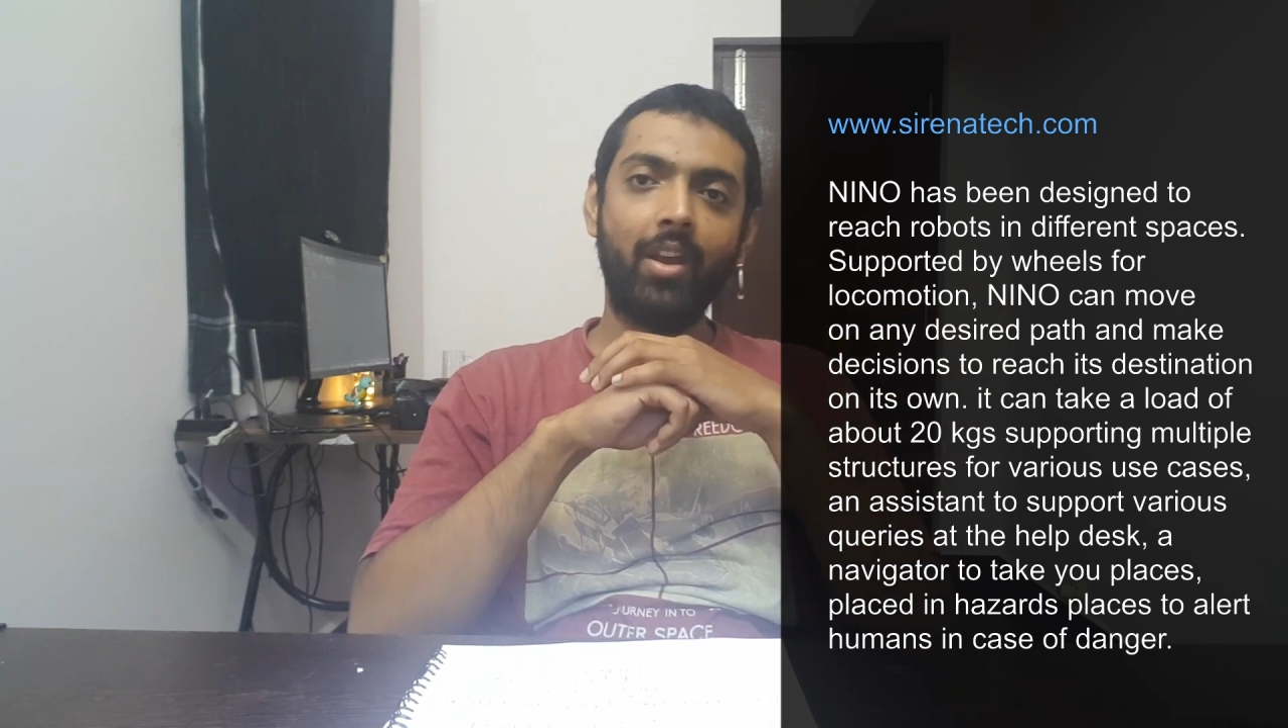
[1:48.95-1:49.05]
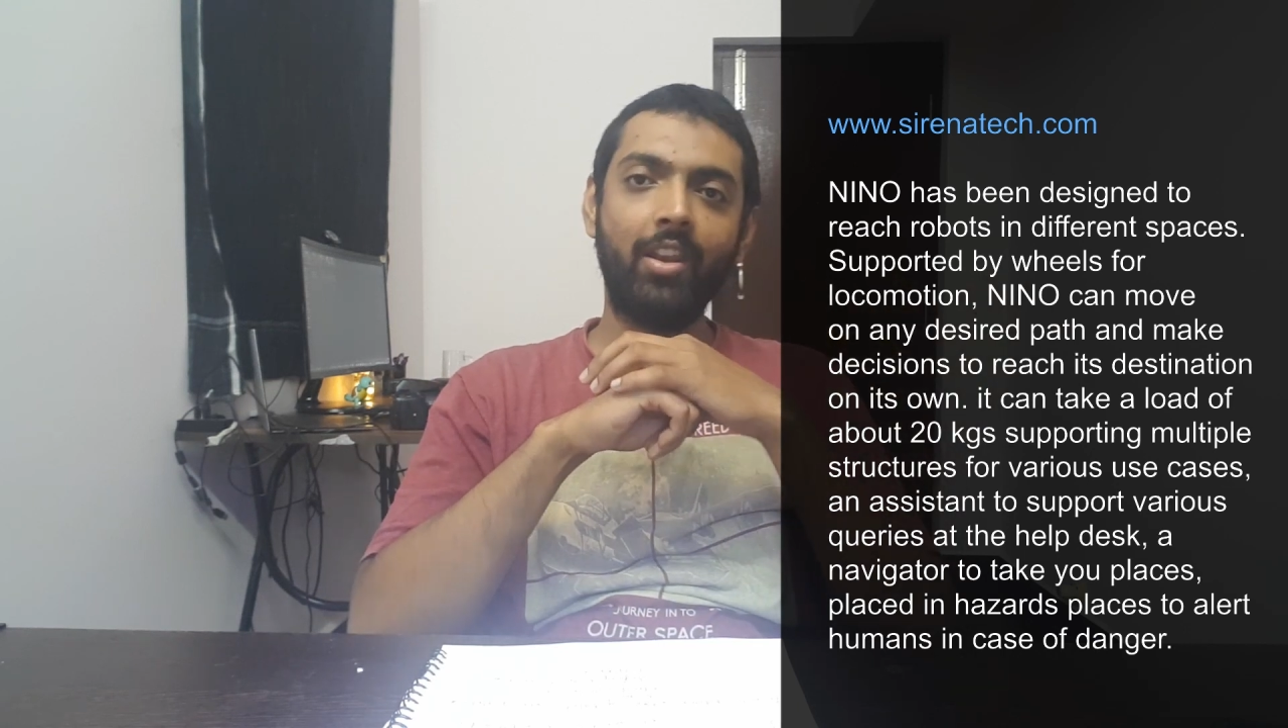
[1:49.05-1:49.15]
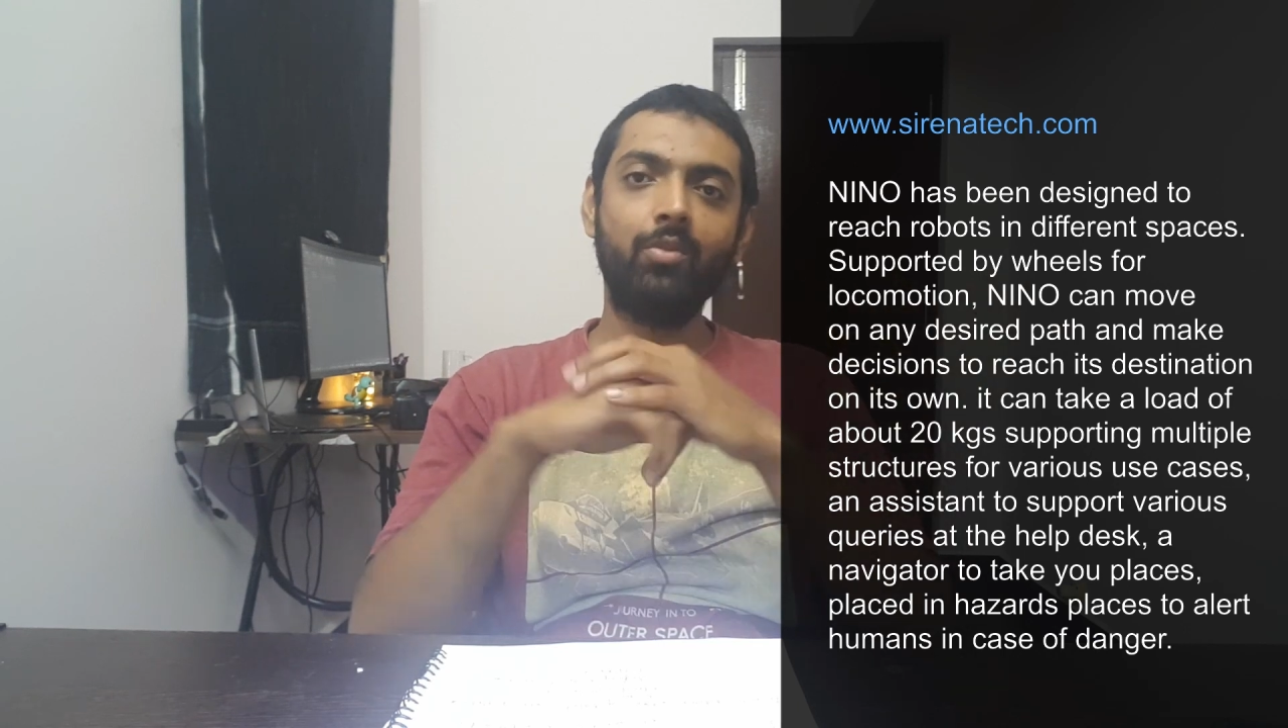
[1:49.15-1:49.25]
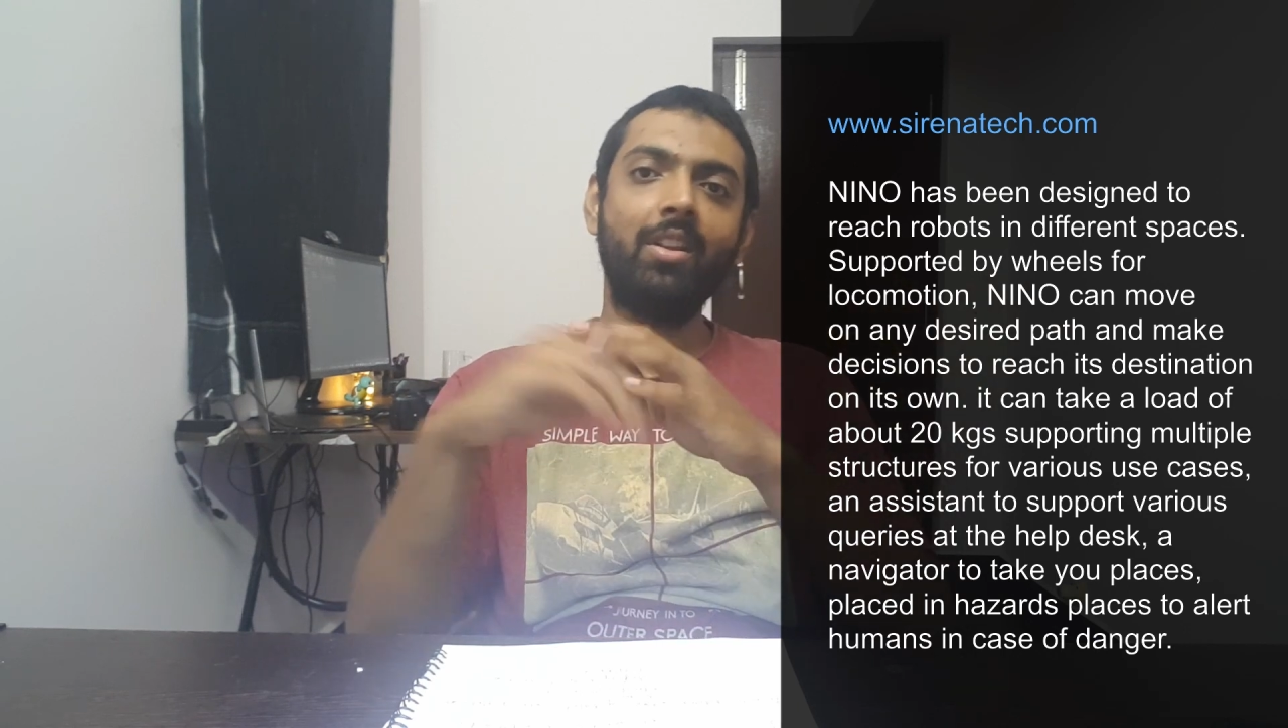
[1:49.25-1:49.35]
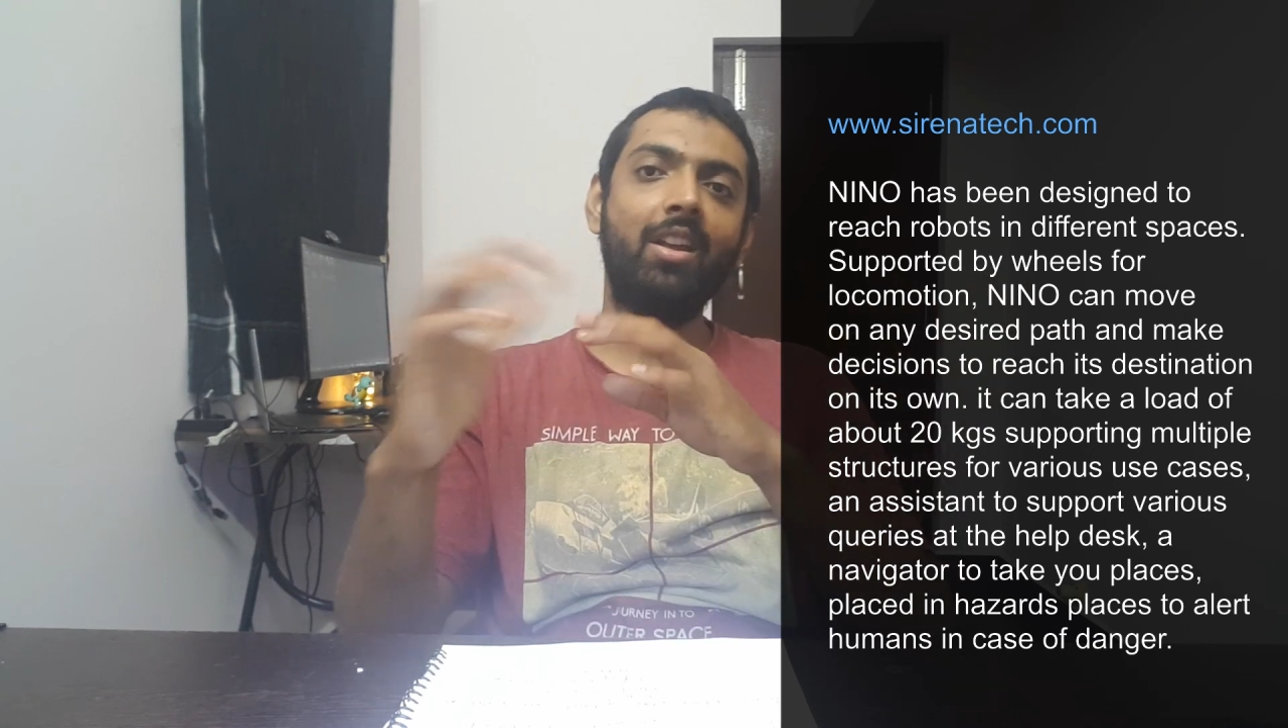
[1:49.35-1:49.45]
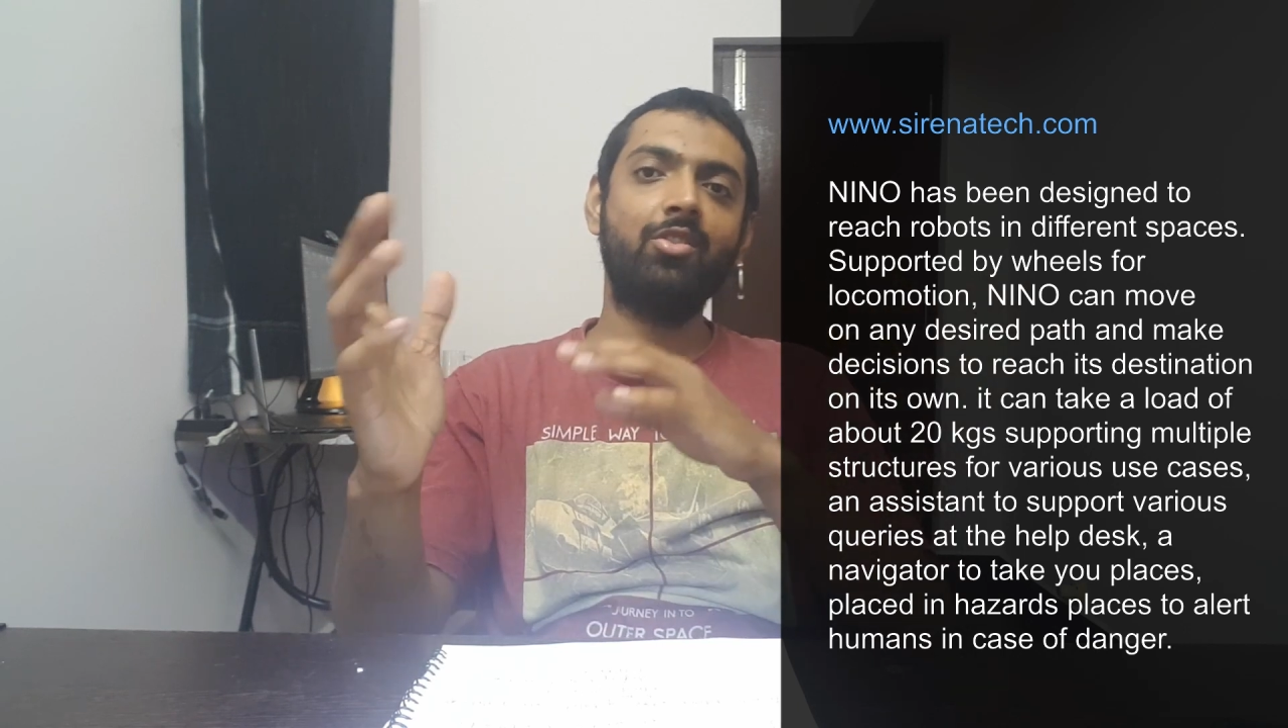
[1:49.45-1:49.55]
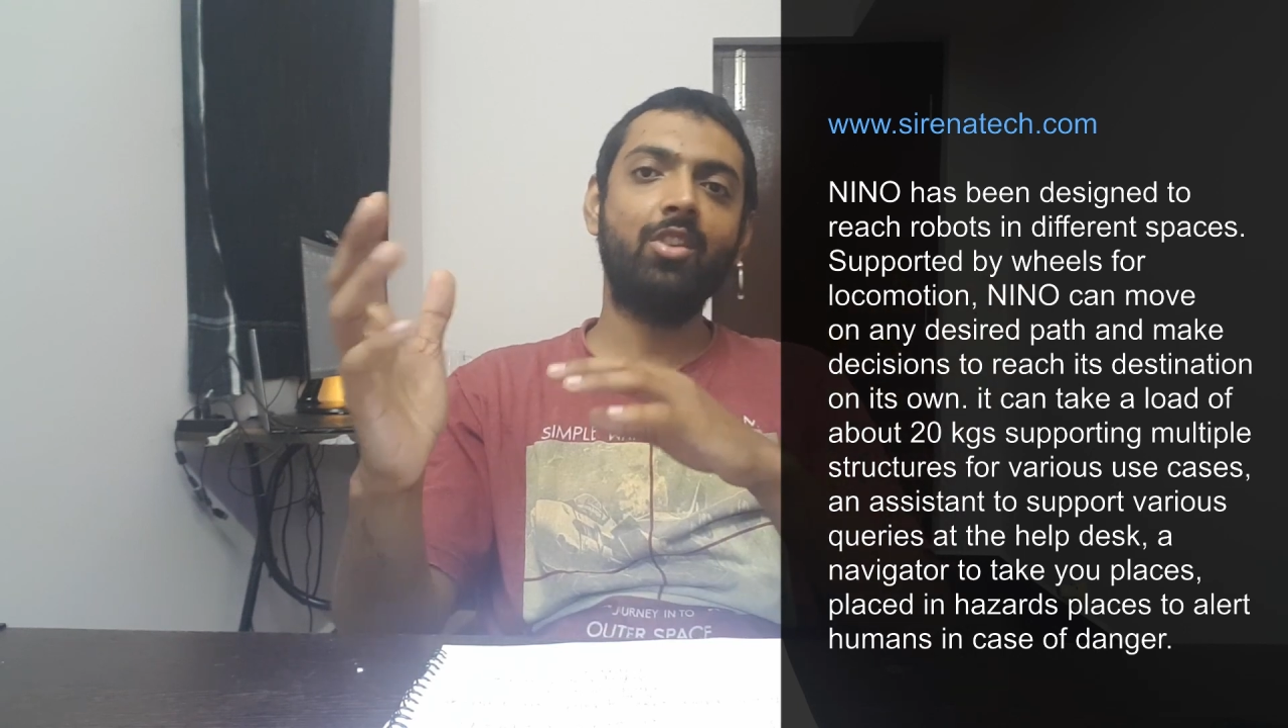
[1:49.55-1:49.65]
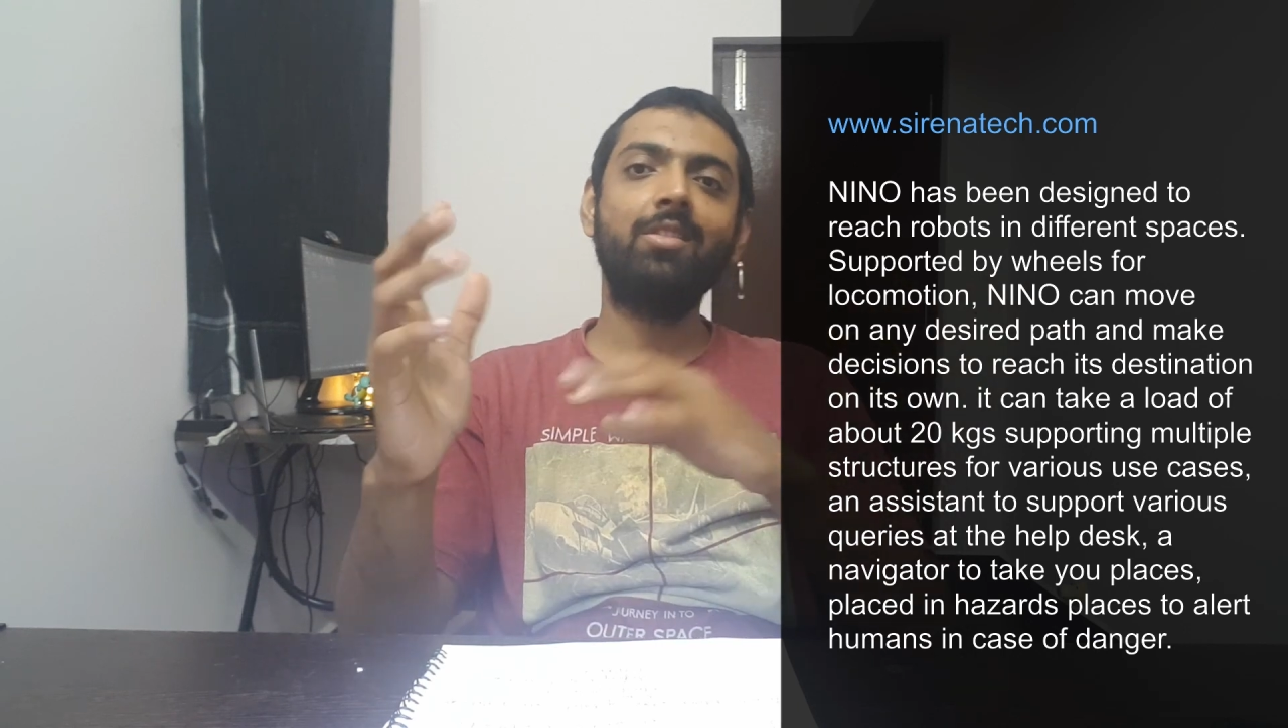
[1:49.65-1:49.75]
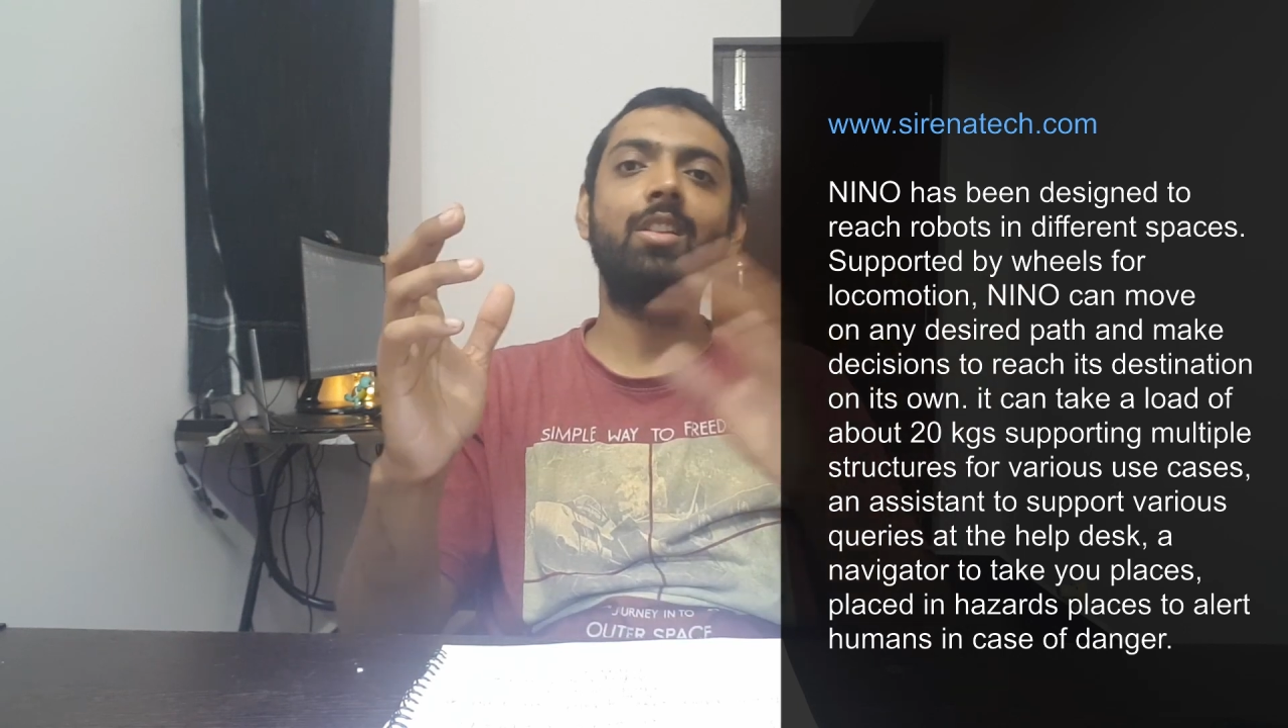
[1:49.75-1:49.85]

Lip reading: user can just